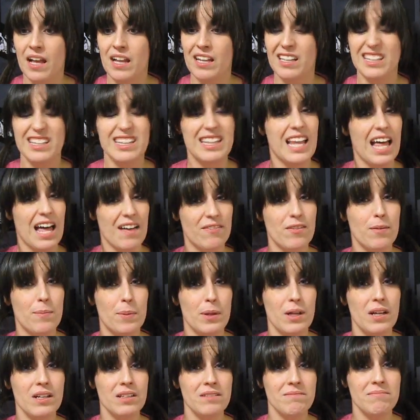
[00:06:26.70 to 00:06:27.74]

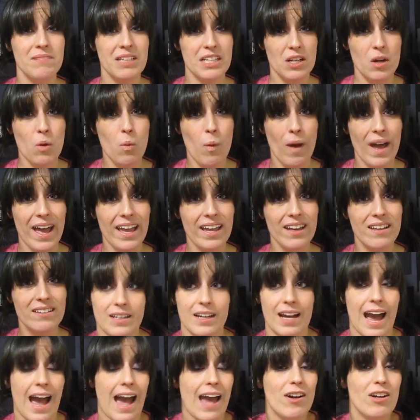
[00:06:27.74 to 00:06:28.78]
lovable in a way.
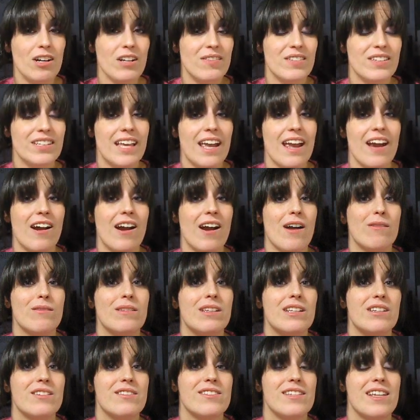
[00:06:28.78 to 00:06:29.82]
I don't even care how
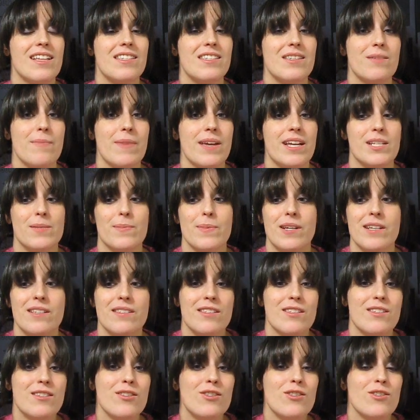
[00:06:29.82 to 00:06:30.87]
little sense it makes
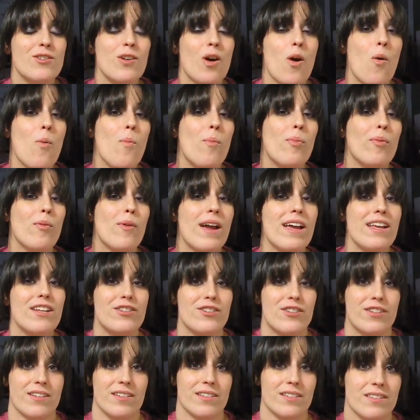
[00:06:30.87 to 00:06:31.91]
because it's so
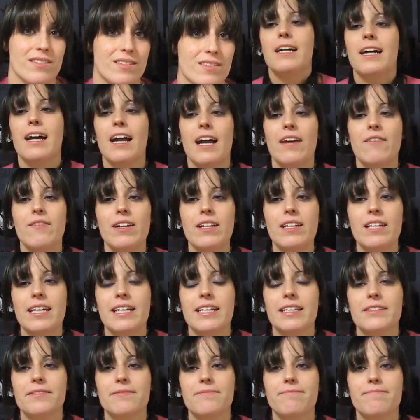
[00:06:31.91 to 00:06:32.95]
precious. I felt
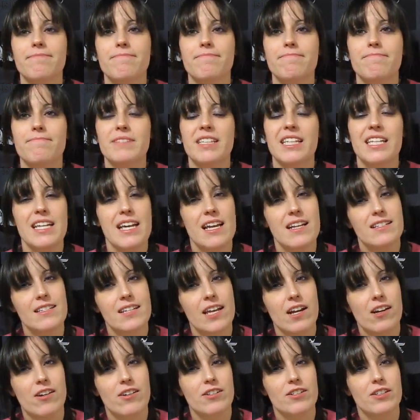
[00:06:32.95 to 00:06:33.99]
like Hiei's
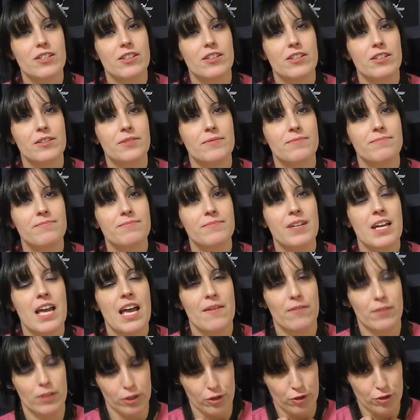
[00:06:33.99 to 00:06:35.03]
character
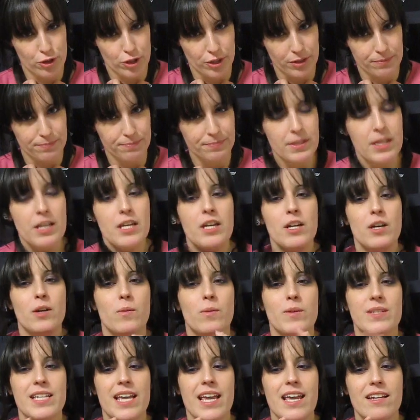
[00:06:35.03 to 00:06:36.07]
evolution
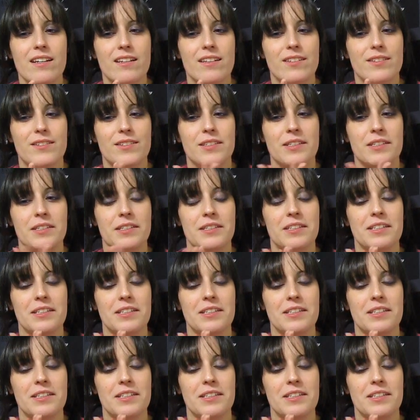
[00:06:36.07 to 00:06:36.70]
was handled